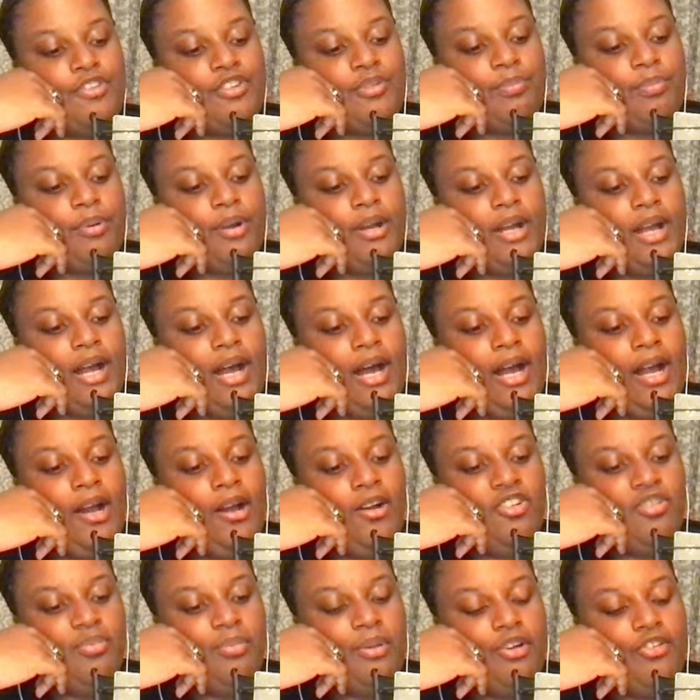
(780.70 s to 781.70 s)
to bring higher
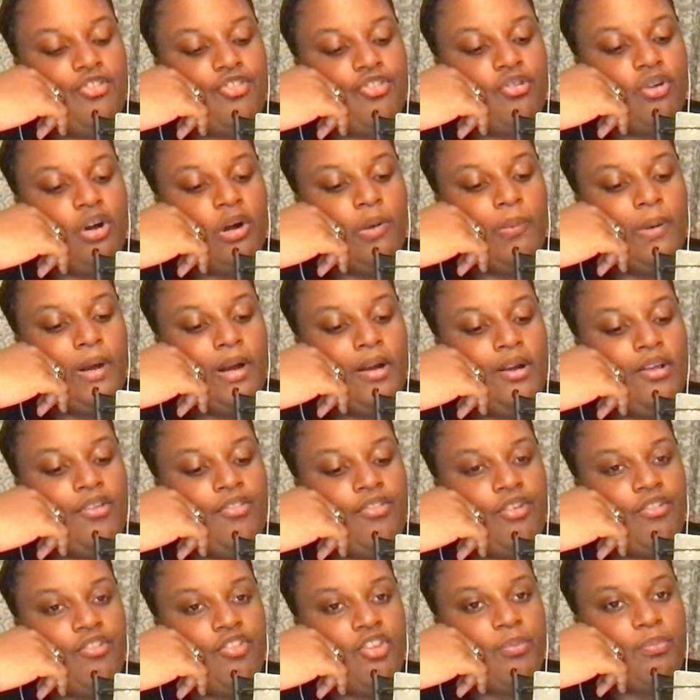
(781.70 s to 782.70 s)
dimensional awareness
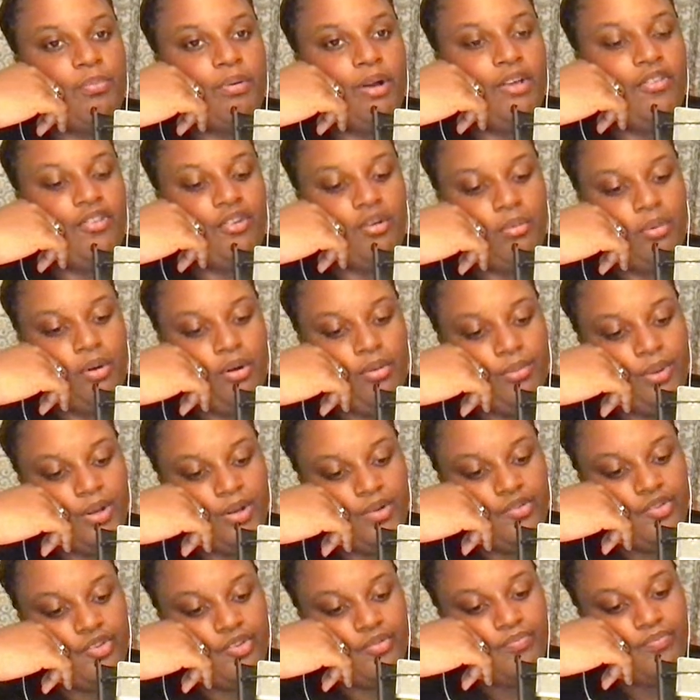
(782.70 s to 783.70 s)
into the present
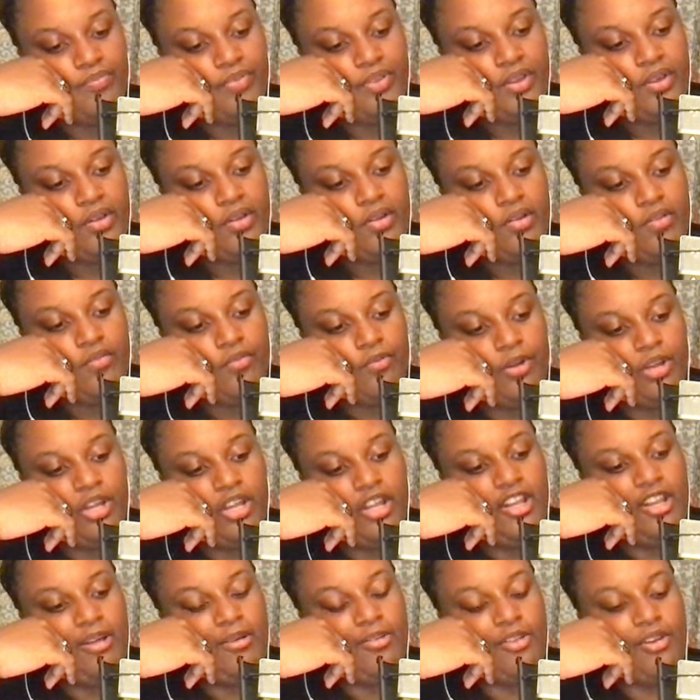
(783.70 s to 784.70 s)
moment, for
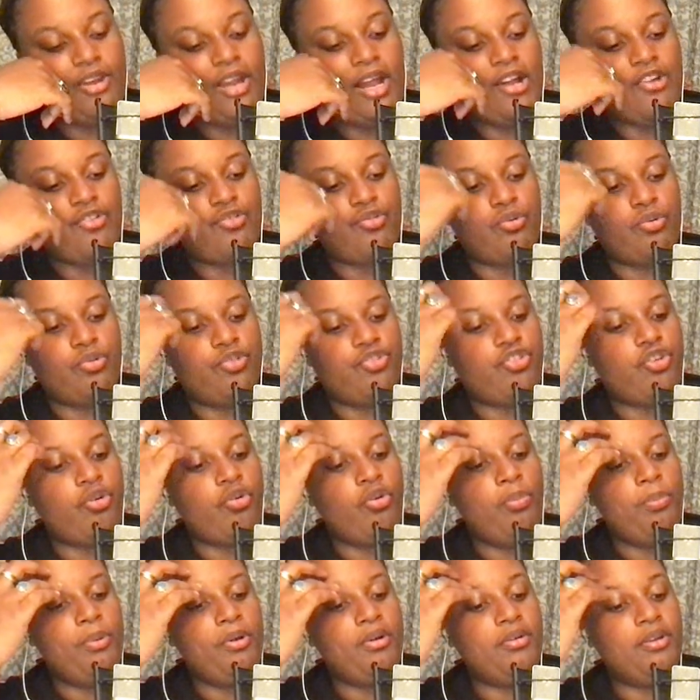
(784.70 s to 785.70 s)
healing with a natural soul
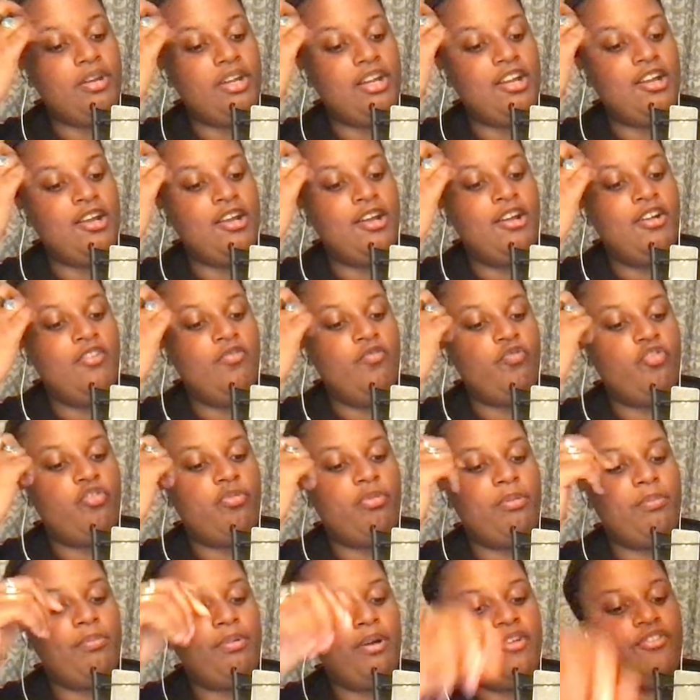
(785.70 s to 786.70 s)
ability to
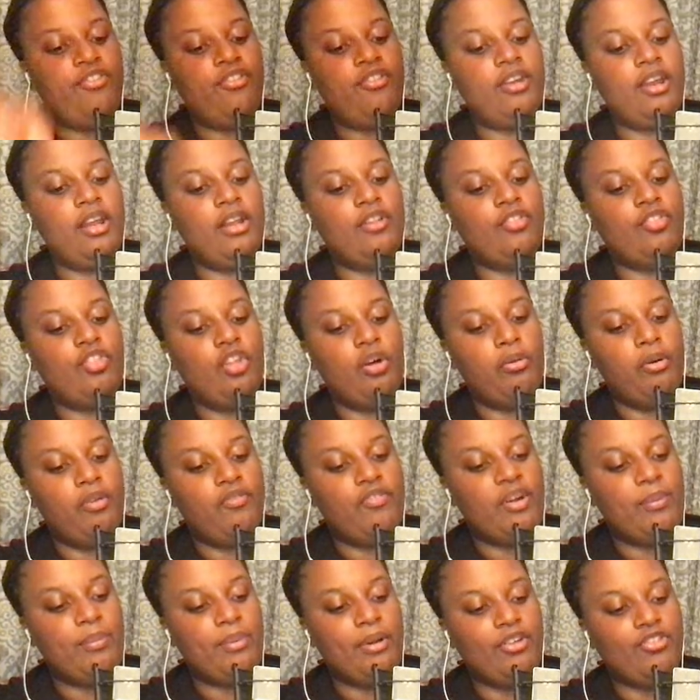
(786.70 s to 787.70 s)
be present in lower
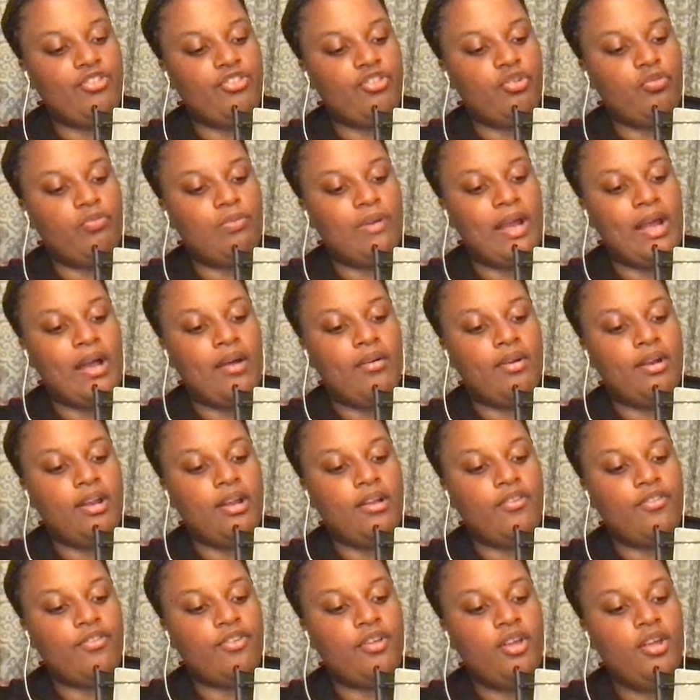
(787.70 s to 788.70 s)
vibrational
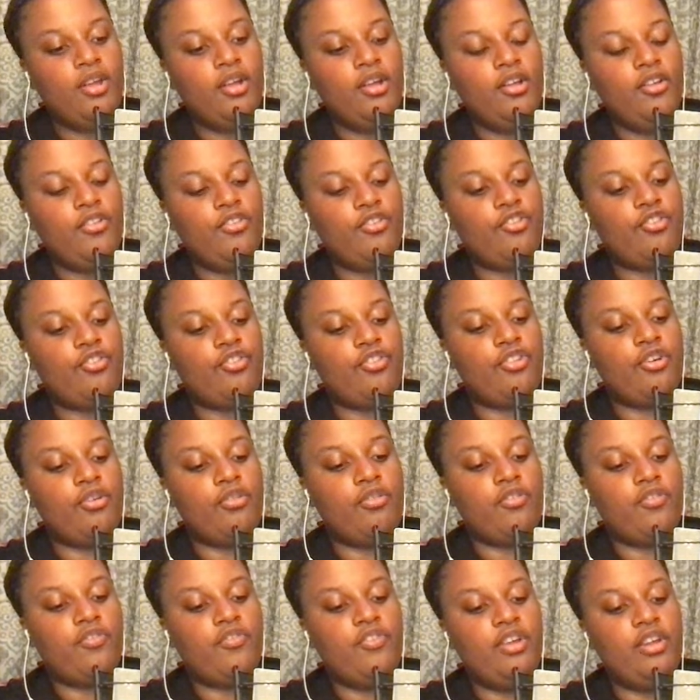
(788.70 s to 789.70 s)
realities, such as
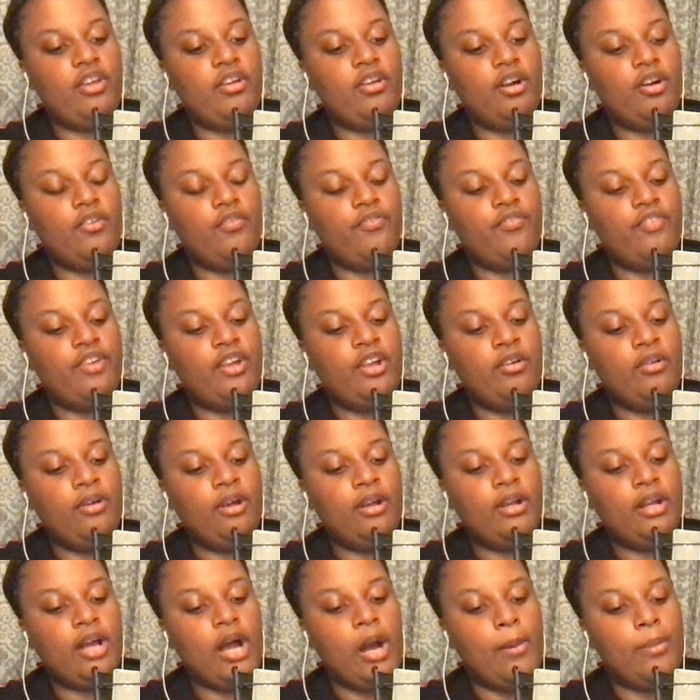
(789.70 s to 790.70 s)
those of fear
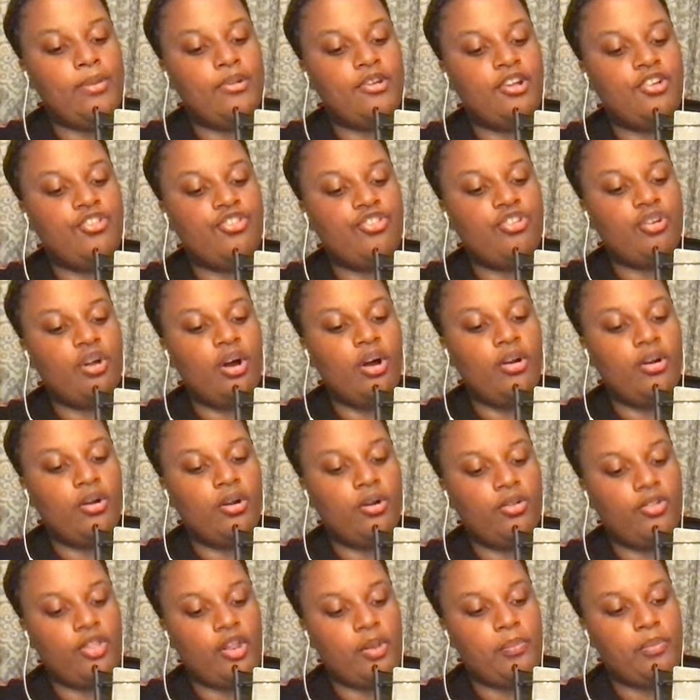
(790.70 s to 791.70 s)
and competition on
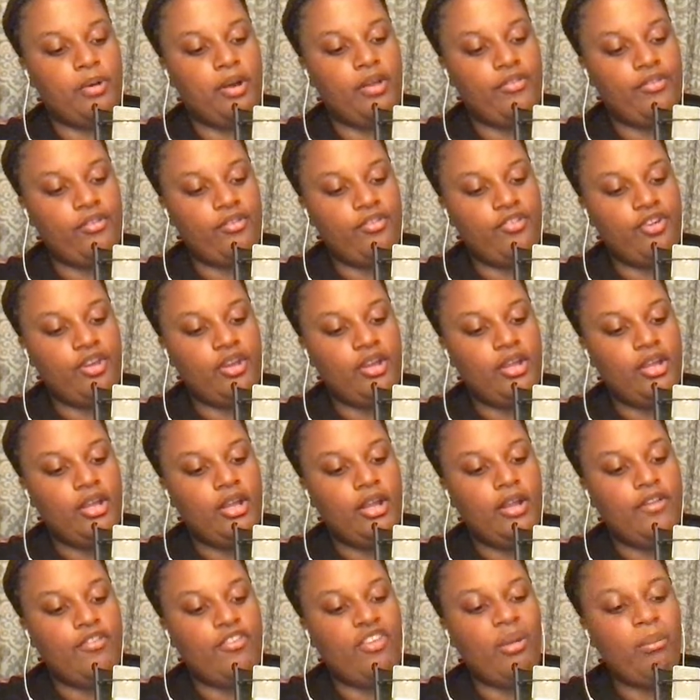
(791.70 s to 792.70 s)
Earth at present,
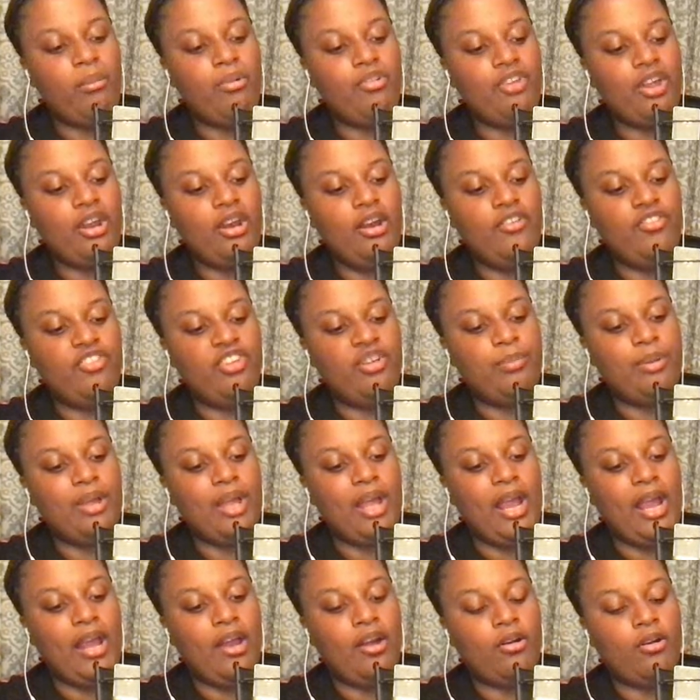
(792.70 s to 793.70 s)
and simultaneously be
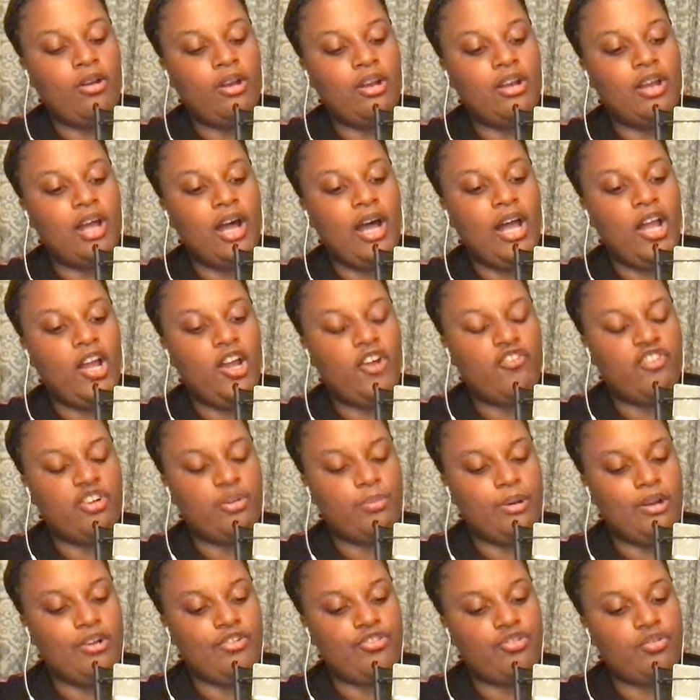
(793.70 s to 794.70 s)
anchored in higher
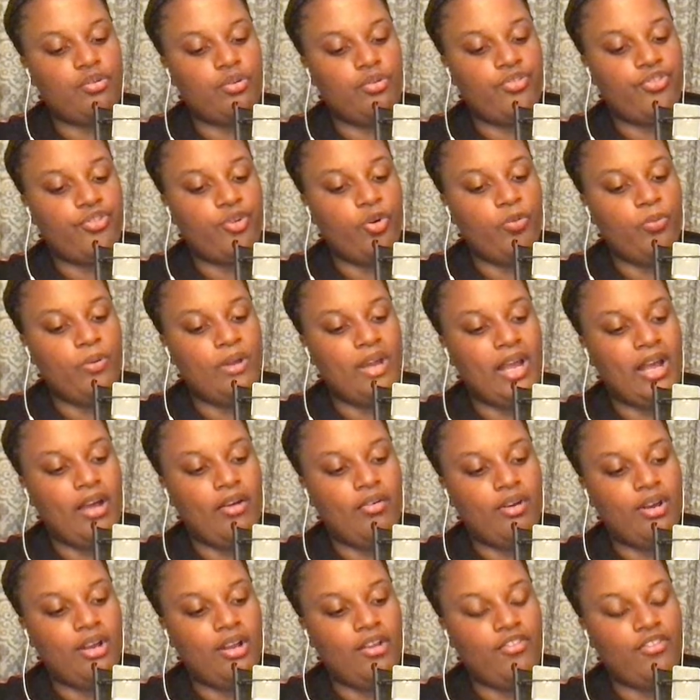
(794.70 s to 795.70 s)
vibrational soul
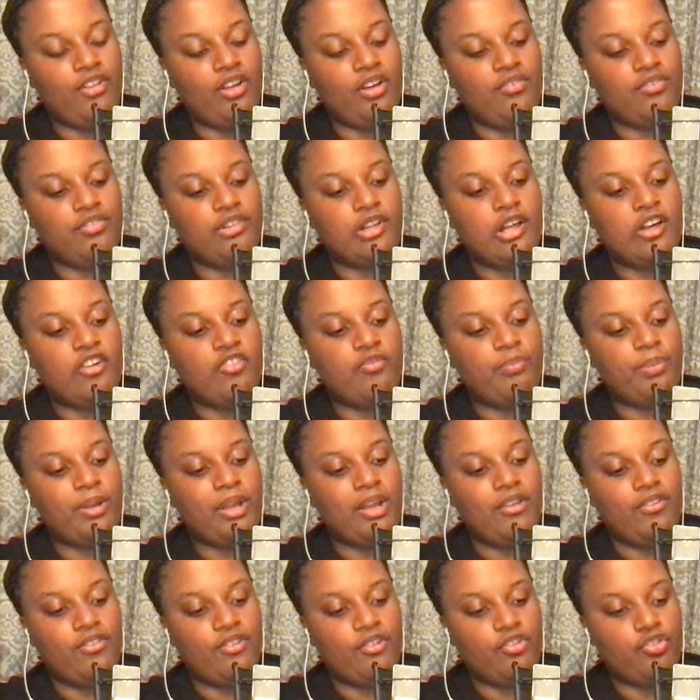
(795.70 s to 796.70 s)
realities of love,
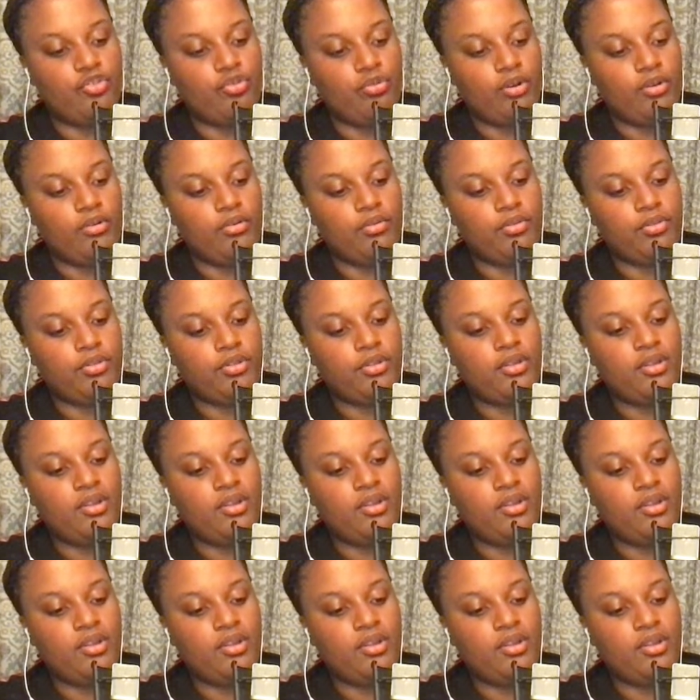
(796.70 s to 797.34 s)
peace, and truth.